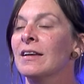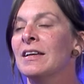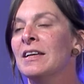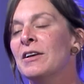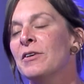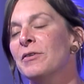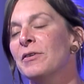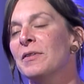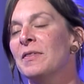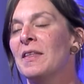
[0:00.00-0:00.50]

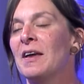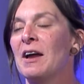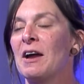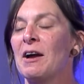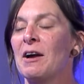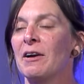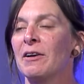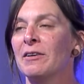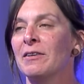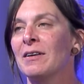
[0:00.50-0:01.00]
Here and
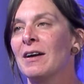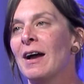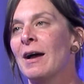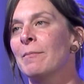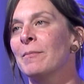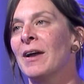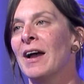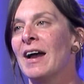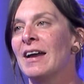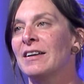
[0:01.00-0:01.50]
there,
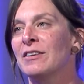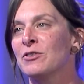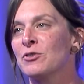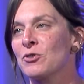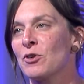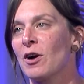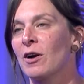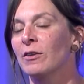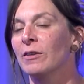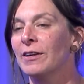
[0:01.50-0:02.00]
I'm kind of
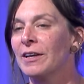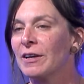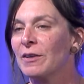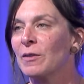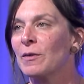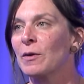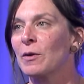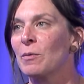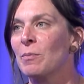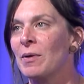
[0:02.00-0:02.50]
struggling a
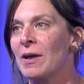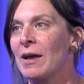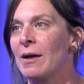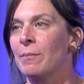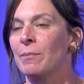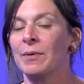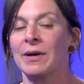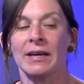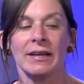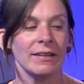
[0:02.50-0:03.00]
little
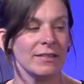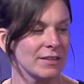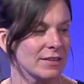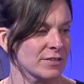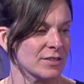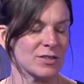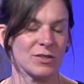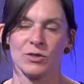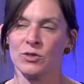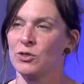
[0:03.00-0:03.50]
bit, but
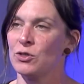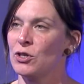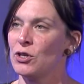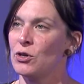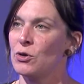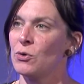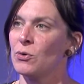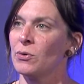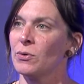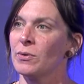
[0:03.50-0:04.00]
this is a
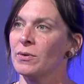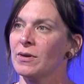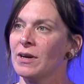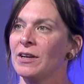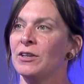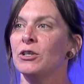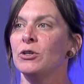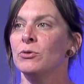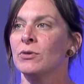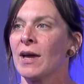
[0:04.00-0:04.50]
new
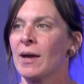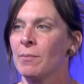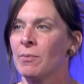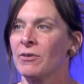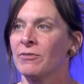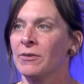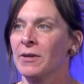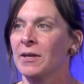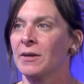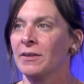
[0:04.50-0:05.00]
type
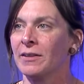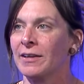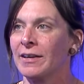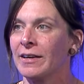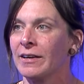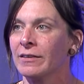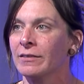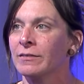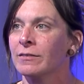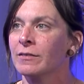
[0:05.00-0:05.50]
of
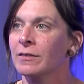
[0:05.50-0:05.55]
healing.